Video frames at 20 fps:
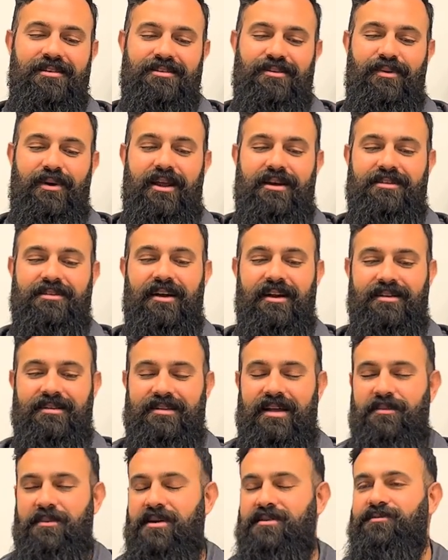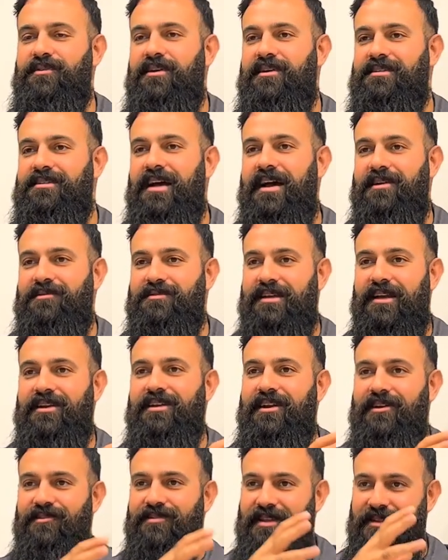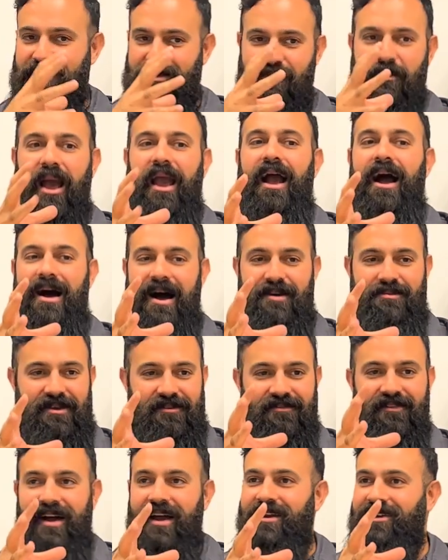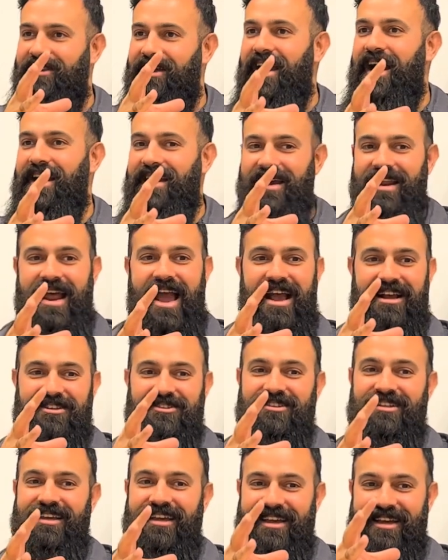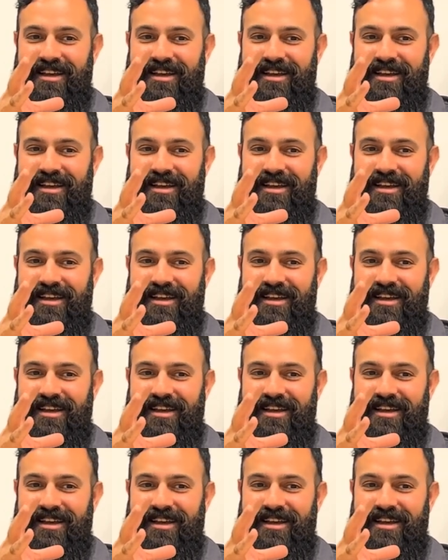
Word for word: So when I started this company, I was very excited. I was like, you know, that my hobby, finally, I can actually